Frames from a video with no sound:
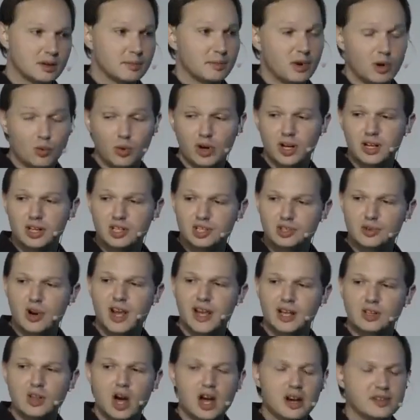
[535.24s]
But we're going to
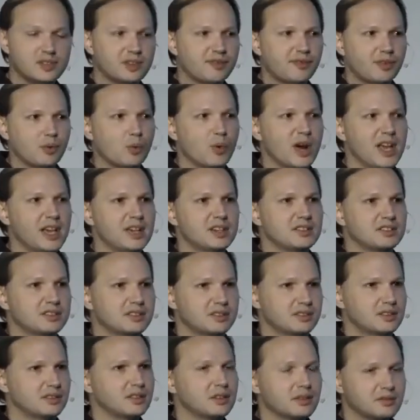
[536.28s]
try a lot of different
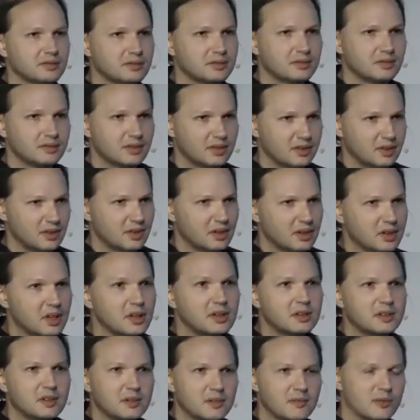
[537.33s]
ways
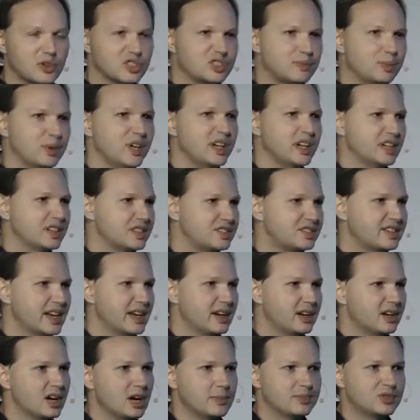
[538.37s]
for splitting this
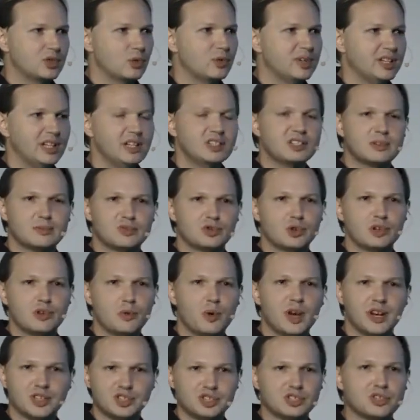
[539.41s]
data up. So we need some sort of
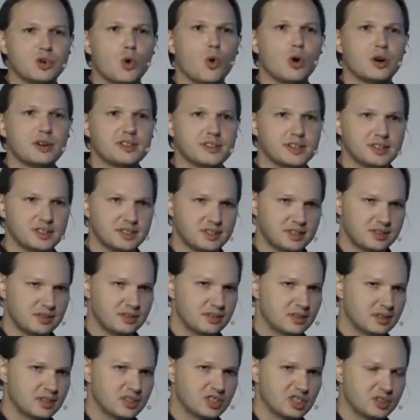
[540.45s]
way to score this
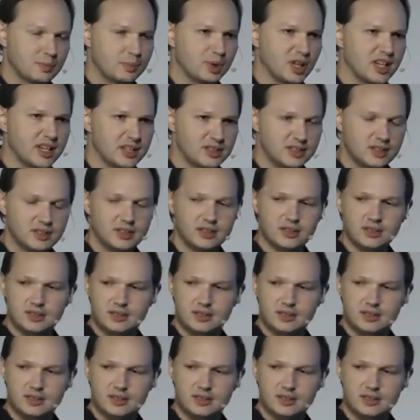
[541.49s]
split.